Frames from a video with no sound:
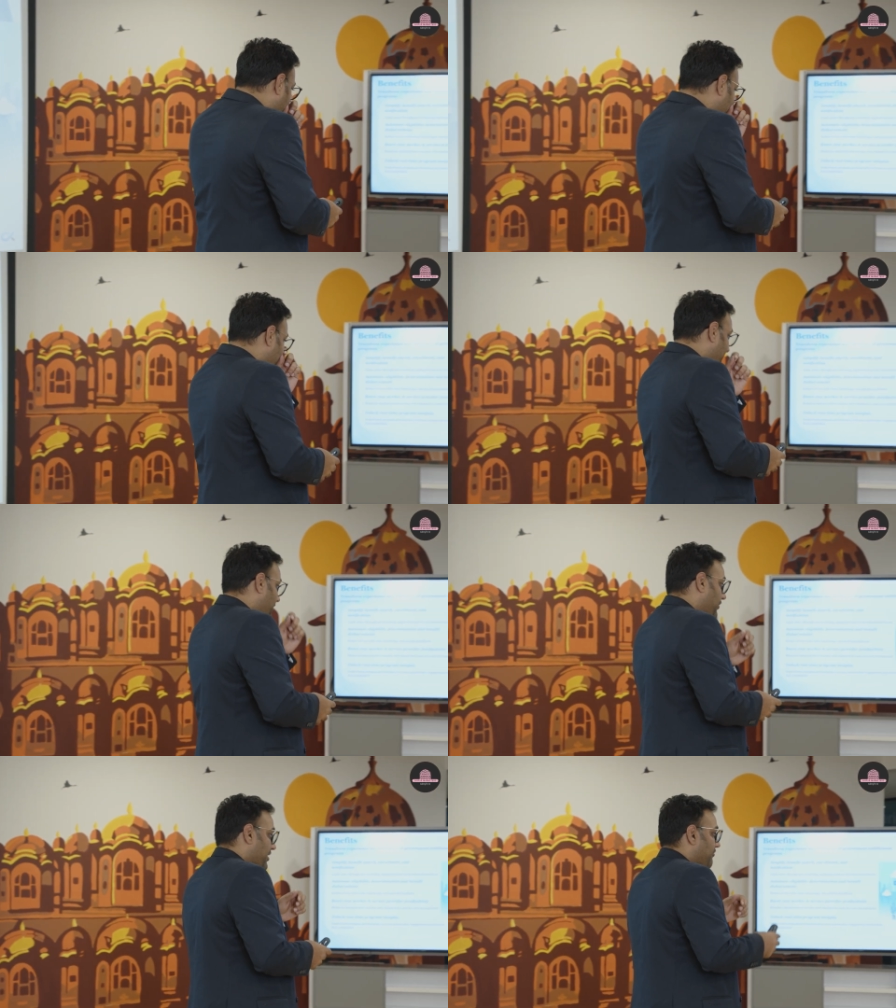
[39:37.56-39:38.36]
be
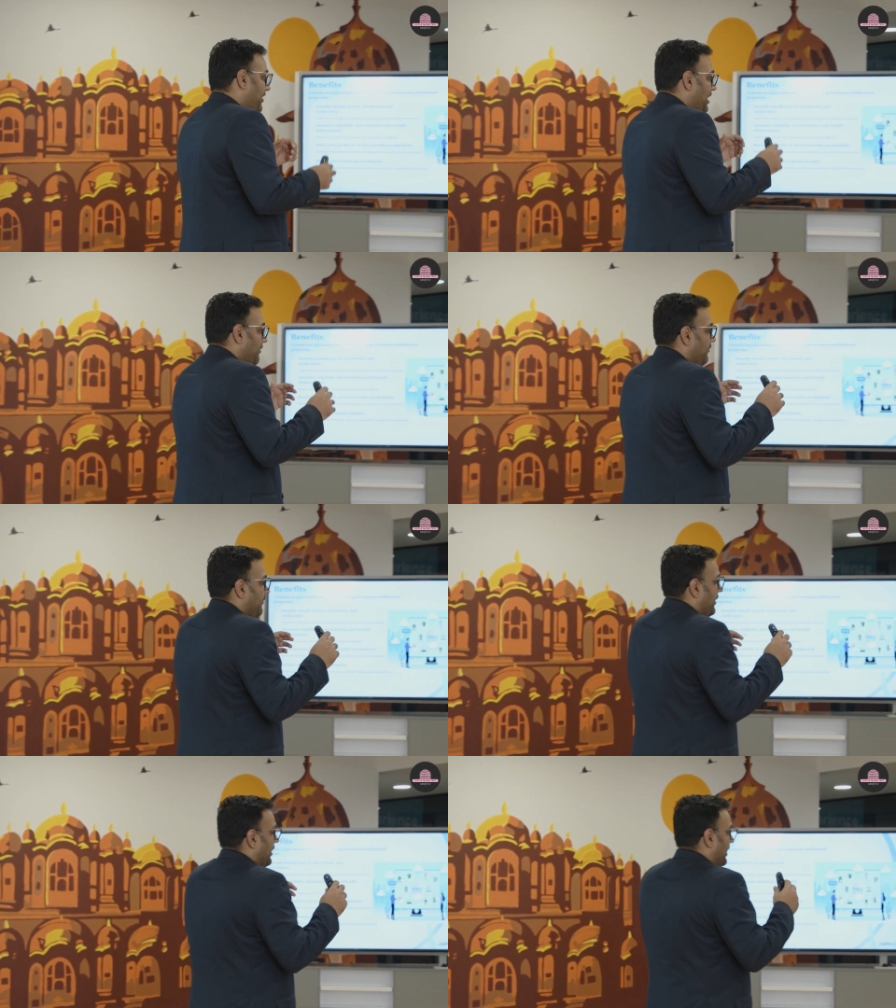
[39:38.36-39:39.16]
that once we have
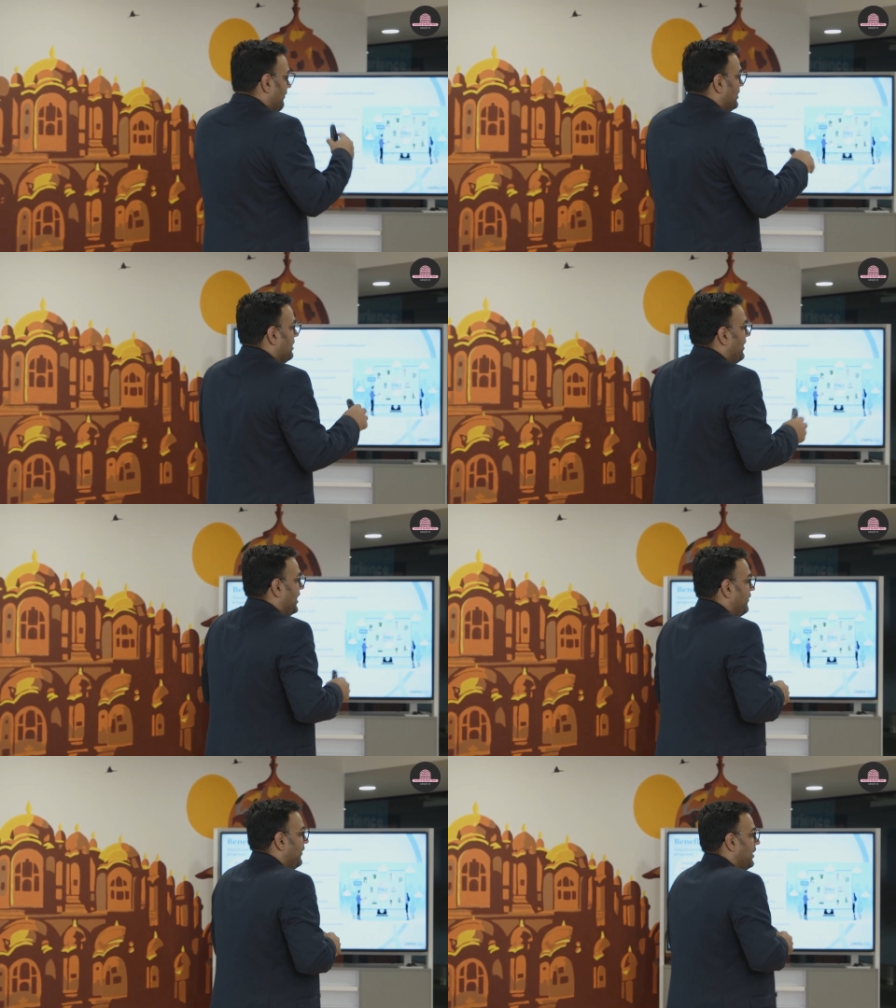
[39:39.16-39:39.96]
given the
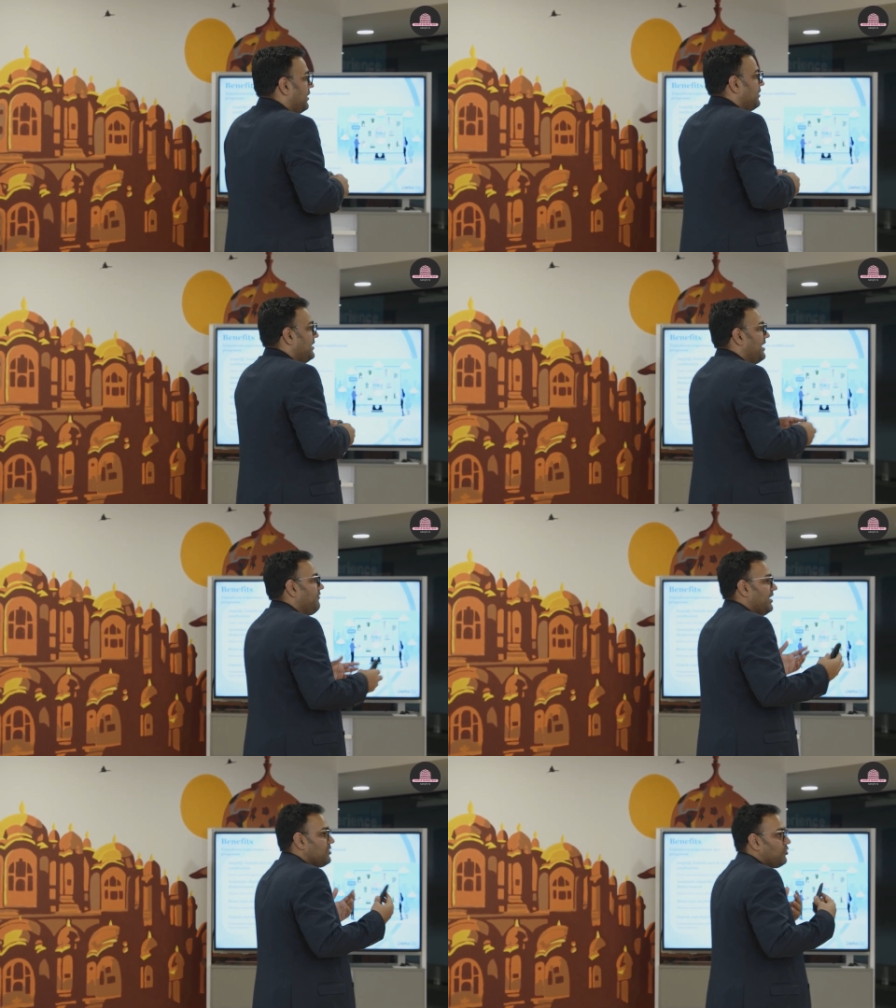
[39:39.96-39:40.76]
benefits,
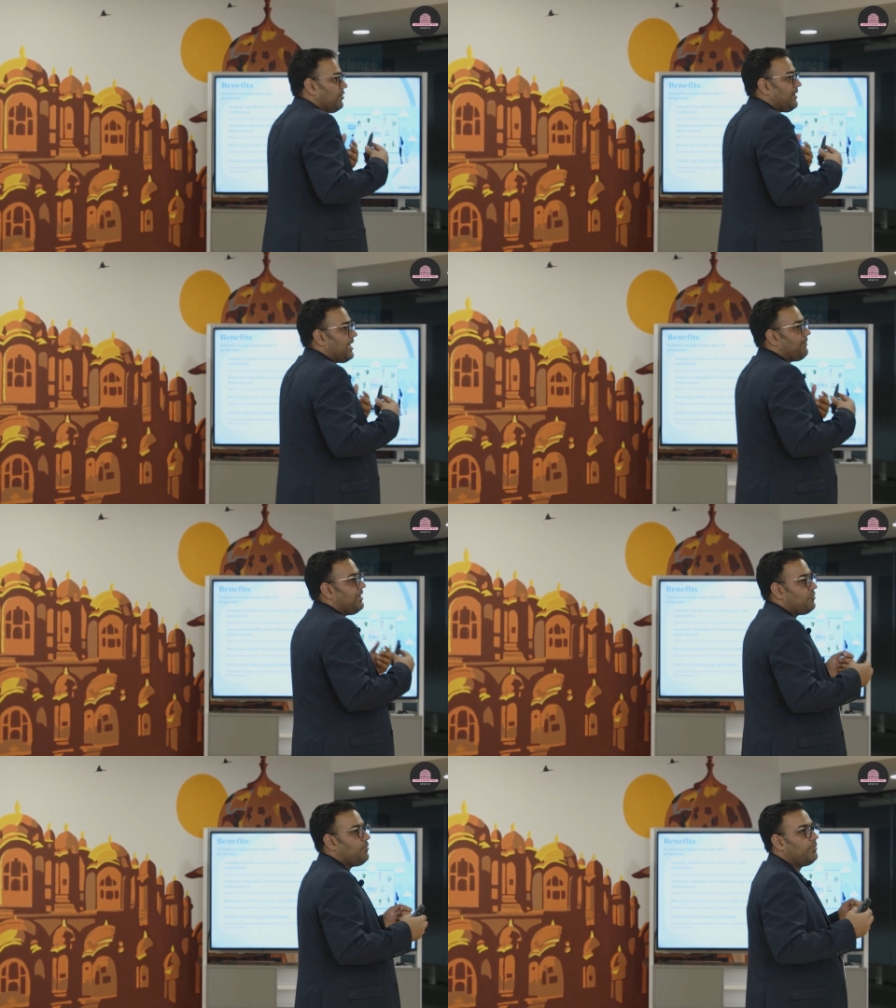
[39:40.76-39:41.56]
then we should be
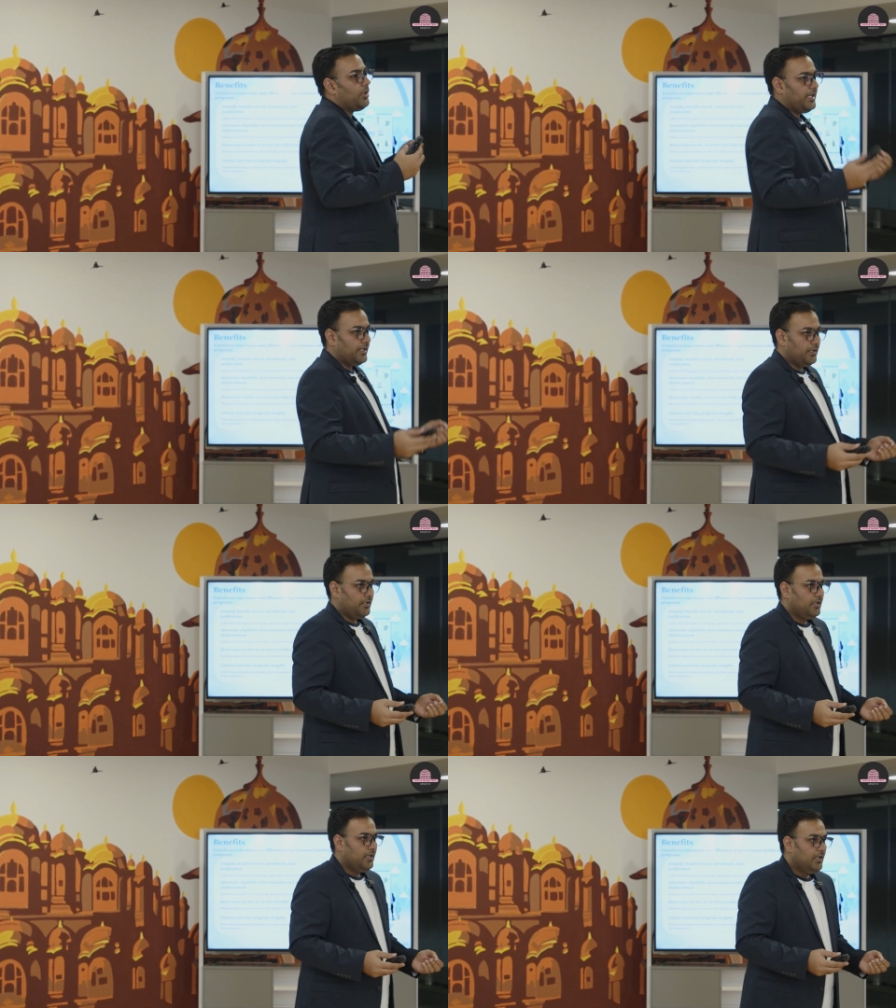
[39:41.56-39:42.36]
able to
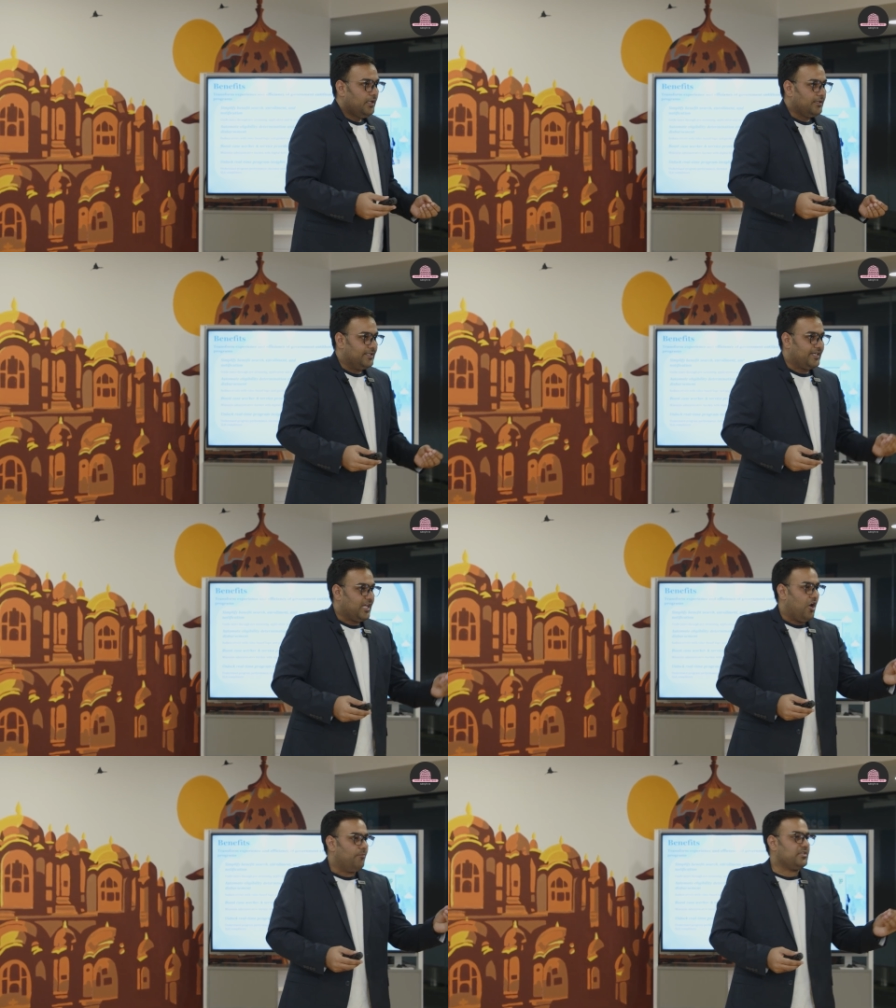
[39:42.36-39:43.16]
monitor that
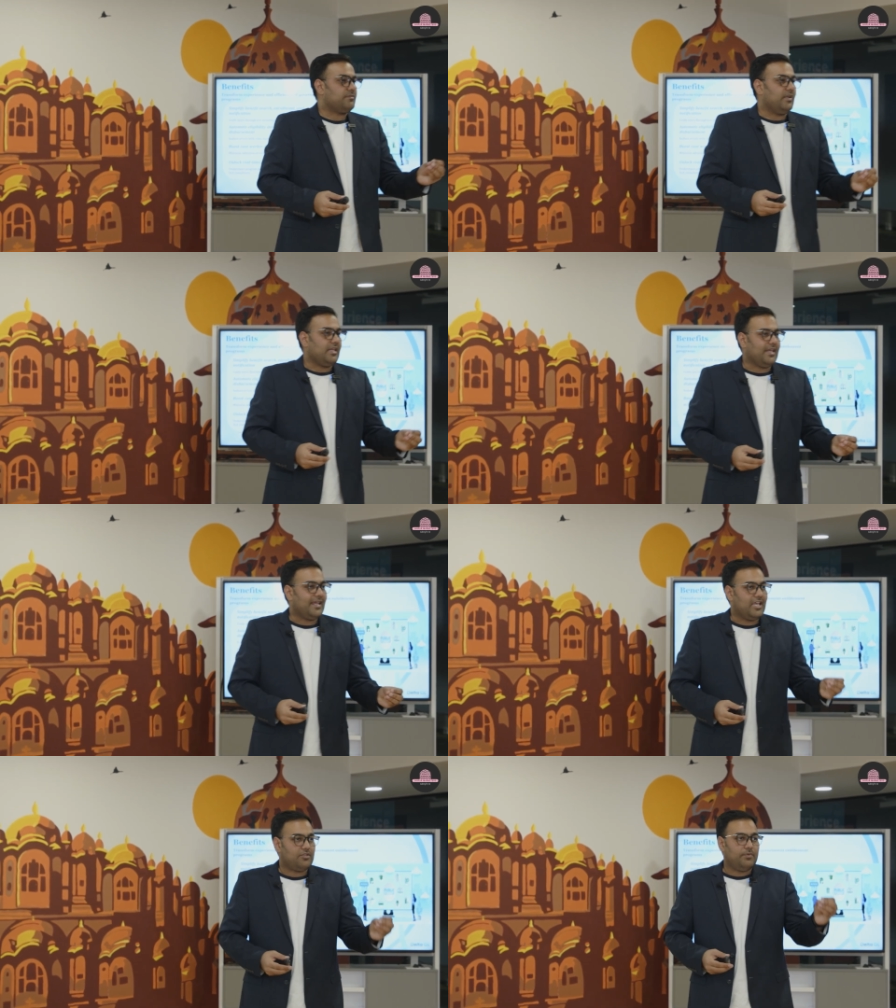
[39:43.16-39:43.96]
how much money
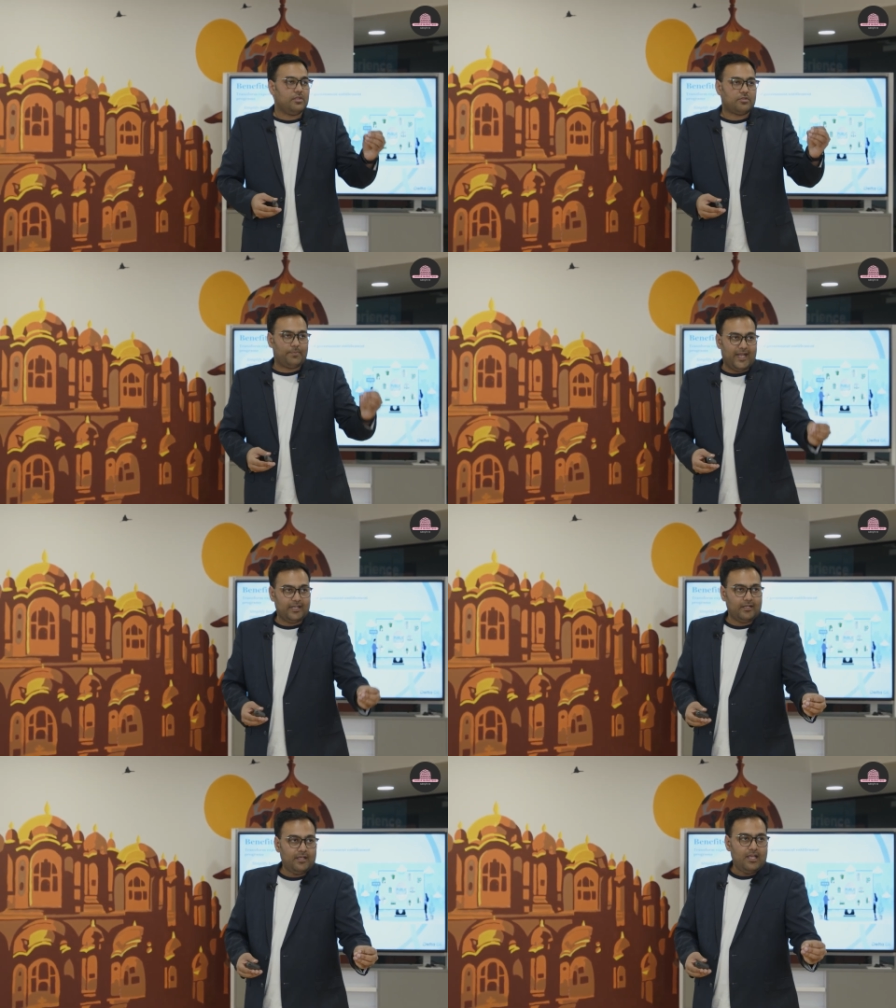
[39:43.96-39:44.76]
has been spent,